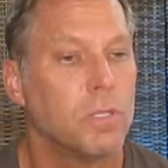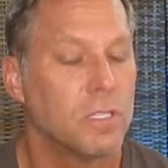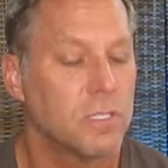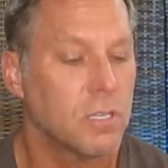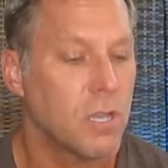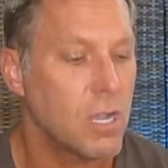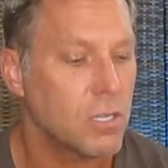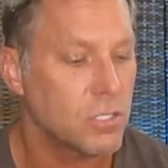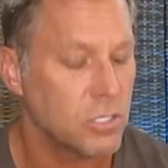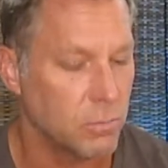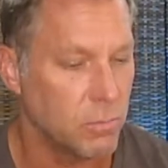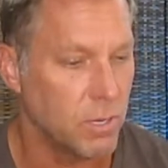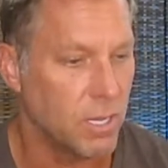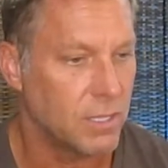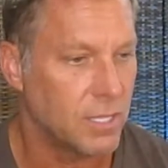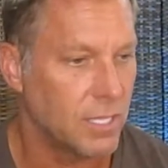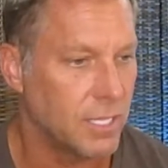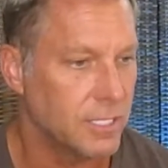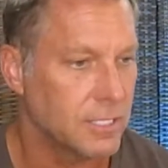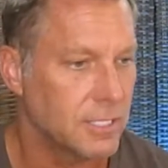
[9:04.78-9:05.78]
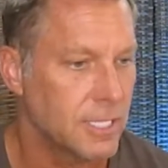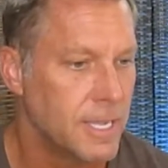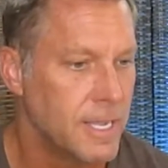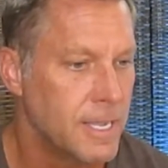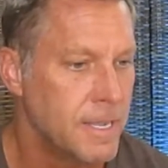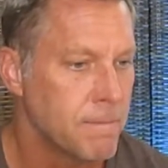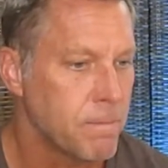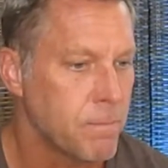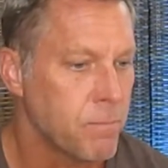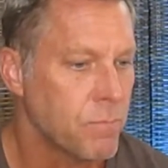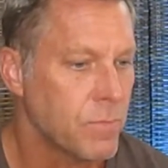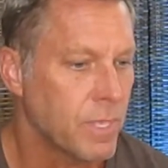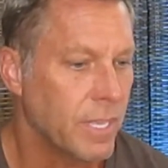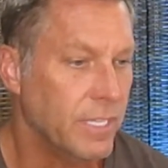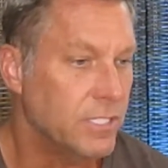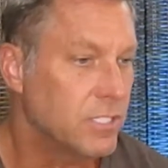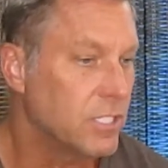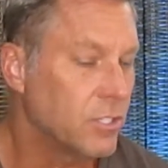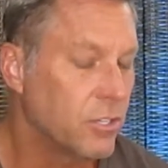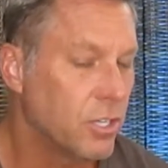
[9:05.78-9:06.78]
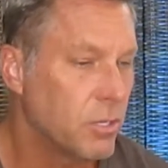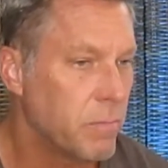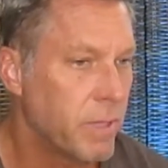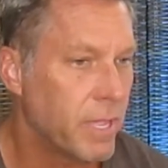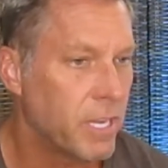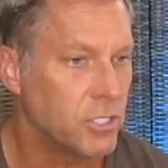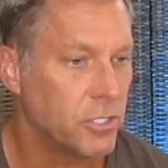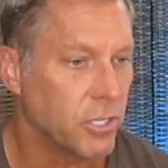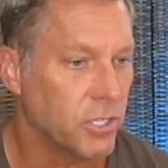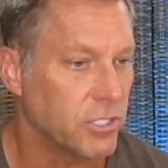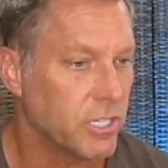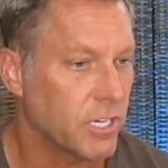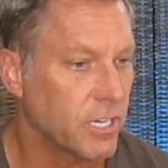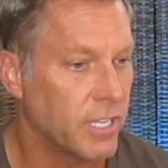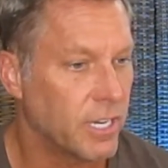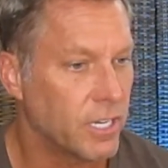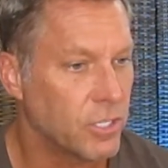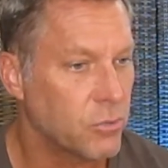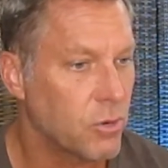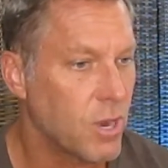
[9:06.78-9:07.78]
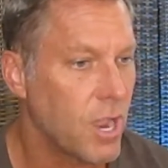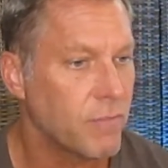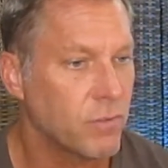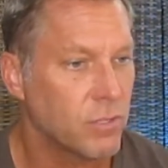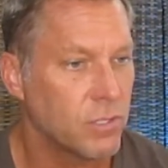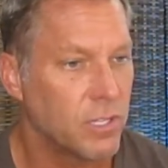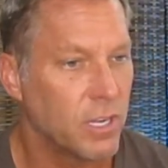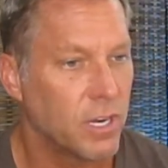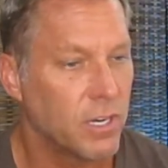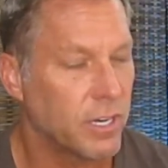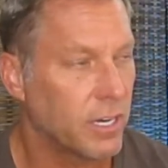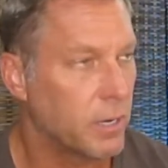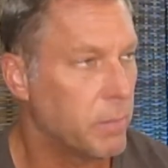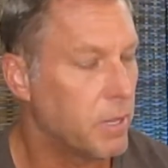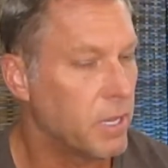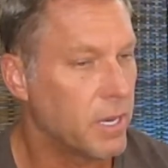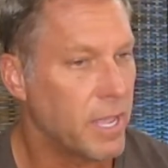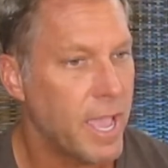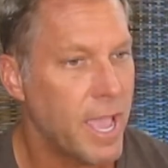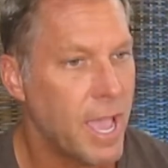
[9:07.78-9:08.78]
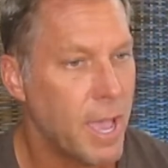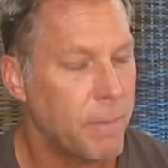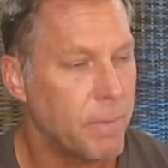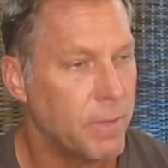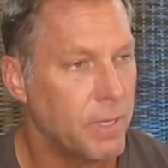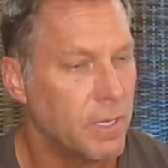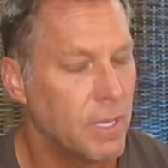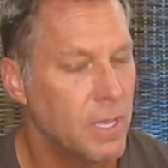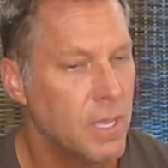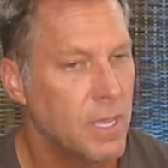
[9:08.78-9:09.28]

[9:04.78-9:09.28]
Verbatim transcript: talk to you about this isn't a good manager because they're going to get a traveler in there and they're going to be unhappy.